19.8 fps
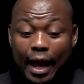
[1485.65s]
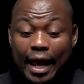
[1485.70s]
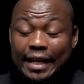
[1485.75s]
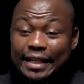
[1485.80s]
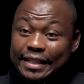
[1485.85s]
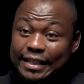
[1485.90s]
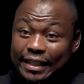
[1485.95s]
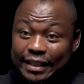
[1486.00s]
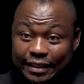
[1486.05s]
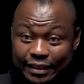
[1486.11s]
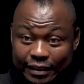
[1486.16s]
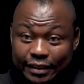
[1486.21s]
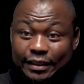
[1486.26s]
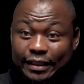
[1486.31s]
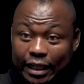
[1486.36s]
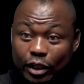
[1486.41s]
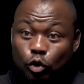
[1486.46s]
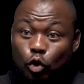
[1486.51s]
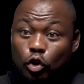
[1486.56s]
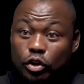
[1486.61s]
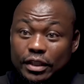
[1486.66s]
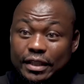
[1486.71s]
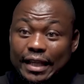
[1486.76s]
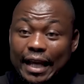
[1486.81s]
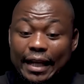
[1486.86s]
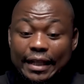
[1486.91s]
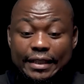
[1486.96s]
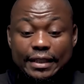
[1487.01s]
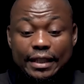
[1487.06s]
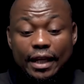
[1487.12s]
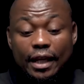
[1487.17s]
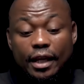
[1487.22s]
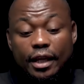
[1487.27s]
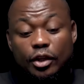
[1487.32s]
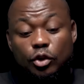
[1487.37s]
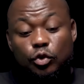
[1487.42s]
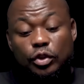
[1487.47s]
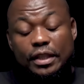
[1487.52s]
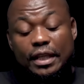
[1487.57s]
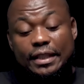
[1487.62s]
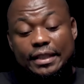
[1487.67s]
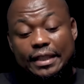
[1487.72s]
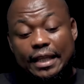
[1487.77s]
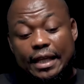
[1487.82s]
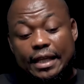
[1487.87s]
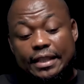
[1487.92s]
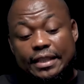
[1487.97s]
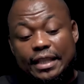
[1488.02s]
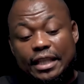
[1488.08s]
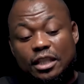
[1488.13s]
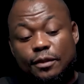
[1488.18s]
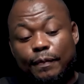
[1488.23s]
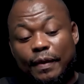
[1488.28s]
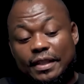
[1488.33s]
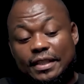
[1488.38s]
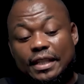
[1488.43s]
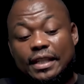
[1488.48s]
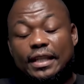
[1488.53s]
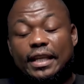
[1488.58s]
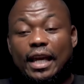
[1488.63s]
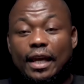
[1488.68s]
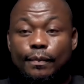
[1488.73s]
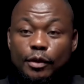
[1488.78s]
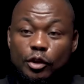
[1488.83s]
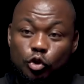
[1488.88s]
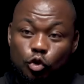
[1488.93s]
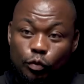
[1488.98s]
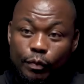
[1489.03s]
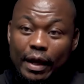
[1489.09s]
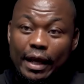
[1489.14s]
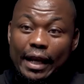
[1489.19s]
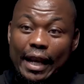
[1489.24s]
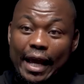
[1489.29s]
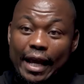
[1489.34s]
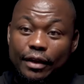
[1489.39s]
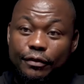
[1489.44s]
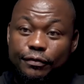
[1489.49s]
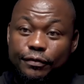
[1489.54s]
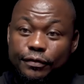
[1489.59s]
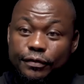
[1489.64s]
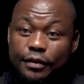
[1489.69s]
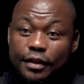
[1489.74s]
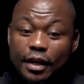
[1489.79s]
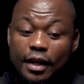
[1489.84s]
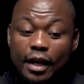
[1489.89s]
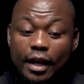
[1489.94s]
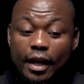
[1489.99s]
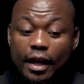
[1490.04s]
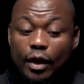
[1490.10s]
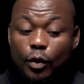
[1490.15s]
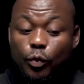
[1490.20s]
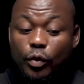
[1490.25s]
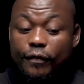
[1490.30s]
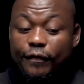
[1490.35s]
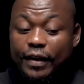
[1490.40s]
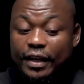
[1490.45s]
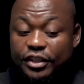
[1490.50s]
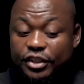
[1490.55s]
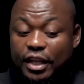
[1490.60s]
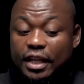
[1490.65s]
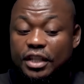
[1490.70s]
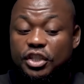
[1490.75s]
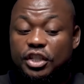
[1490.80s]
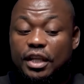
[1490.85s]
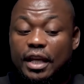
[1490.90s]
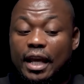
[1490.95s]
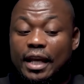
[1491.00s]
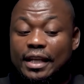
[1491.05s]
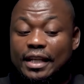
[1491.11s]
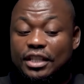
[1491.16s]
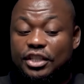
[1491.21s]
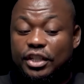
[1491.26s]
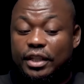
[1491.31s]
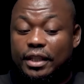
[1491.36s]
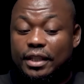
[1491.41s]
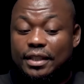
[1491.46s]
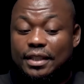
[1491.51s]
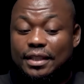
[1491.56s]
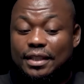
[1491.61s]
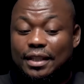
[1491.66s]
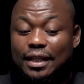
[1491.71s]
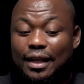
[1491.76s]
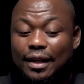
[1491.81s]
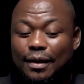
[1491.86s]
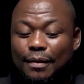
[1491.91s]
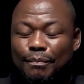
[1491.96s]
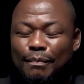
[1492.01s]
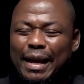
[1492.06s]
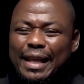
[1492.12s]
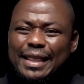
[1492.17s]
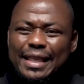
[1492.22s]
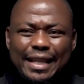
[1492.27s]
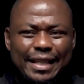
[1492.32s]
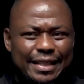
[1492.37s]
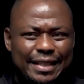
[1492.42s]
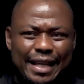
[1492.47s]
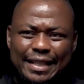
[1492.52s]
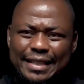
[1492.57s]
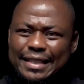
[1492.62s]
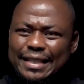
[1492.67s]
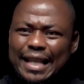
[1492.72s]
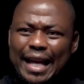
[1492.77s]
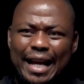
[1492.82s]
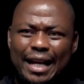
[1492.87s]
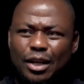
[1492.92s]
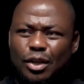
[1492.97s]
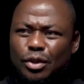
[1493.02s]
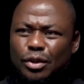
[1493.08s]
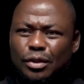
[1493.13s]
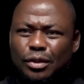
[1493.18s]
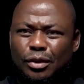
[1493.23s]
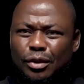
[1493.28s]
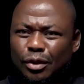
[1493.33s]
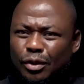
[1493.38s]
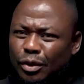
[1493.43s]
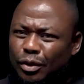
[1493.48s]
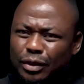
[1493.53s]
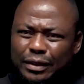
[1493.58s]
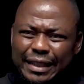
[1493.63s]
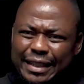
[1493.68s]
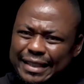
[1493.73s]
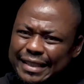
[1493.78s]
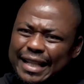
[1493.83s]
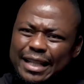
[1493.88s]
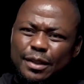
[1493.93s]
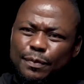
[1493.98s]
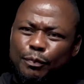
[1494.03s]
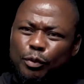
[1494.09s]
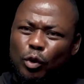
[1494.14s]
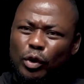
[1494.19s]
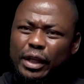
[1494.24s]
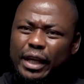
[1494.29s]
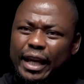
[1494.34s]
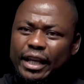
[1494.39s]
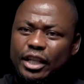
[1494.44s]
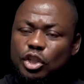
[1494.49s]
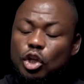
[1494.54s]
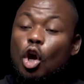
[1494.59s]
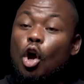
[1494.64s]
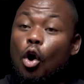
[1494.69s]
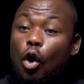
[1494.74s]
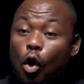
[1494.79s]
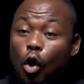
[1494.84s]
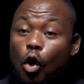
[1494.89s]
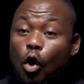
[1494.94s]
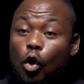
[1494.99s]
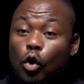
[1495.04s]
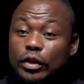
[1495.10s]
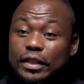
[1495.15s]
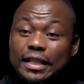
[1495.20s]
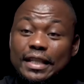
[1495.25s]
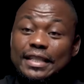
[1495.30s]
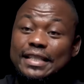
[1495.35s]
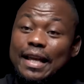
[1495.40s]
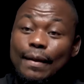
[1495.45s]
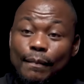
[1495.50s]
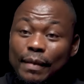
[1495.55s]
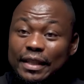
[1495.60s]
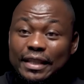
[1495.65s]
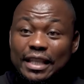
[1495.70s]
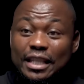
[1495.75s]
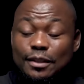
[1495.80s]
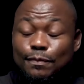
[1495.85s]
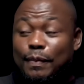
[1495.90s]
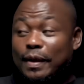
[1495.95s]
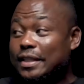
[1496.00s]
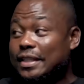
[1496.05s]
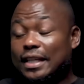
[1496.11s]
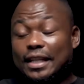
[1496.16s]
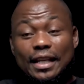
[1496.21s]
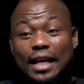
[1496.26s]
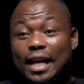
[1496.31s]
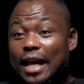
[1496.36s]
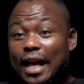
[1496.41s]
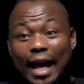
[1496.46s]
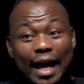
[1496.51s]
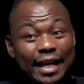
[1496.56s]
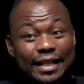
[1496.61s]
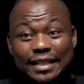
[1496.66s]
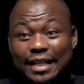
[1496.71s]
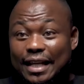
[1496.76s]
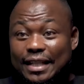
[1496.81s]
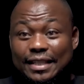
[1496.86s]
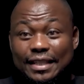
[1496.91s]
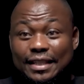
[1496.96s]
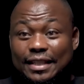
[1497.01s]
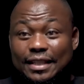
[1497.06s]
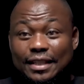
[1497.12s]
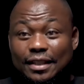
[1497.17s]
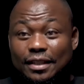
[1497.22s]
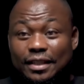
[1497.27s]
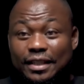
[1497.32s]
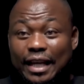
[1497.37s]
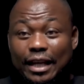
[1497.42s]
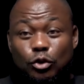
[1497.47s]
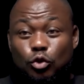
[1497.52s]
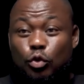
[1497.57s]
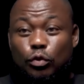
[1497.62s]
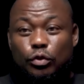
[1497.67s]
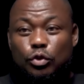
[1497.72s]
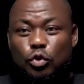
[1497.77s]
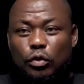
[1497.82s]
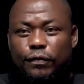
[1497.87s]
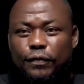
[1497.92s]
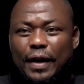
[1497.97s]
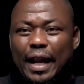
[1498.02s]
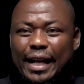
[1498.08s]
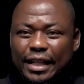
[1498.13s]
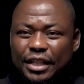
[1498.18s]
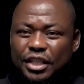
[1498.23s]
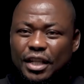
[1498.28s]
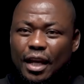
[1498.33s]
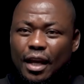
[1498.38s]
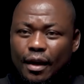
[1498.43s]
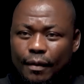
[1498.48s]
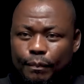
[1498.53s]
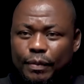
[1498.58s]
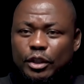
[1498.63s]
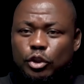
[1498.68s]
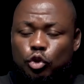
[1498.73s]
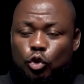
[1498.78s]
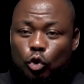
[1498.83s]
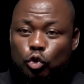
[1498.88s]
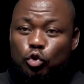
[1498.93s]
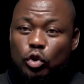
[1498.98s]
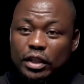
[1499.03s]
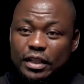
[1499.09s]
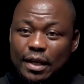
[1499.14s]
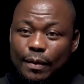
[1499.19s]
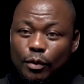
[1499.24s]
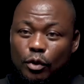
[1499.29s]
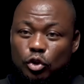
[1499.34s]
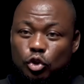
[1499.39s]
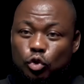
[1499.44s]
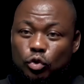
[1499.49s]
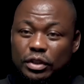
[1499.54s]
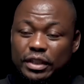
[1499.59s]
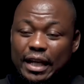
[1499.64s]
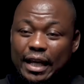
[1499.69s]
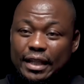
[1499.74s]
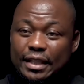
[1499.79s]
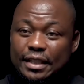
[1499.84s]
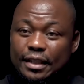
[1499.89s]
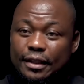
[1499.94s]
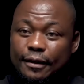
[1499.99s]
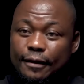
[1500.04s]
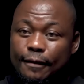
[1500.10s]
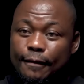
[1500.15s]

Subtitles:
until they consult, to say, since this person came into my life, we've exchanged energies, my things are stuck, or there's just blockage, or since I met this person, I just get to flourish. Please talk to us about soul ties.